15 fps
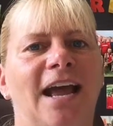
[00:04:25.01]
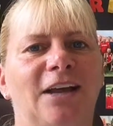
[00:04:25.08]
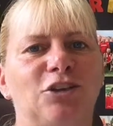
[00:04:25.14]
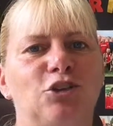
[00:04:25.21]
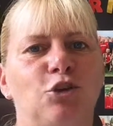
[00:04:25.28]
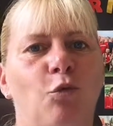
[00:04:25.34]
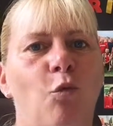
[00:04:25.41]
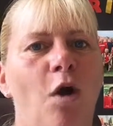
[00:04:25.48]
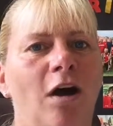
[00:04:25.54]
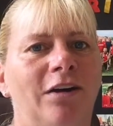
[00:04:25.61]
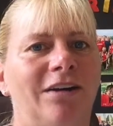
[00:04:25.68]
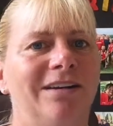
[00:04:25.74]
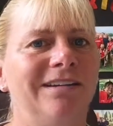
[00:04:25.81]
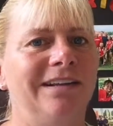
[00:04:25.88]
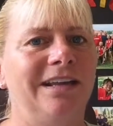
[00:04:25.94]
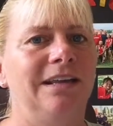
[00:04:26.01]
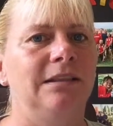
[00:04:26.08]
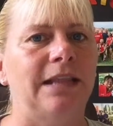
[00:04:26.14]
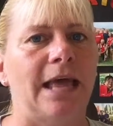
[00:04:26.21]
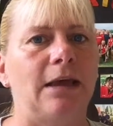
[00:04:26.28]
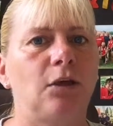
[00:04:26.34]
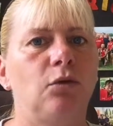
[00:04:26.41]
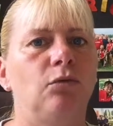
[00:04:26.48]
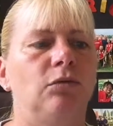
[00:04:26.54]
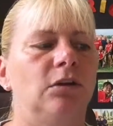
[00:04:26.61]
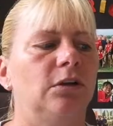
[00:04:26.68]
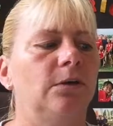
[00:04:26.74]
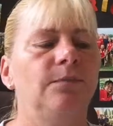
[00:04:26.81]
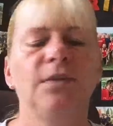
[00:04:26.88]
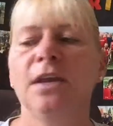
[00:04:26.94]
extra water in that
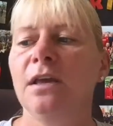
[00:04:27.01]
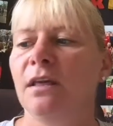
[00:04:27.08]
cooler.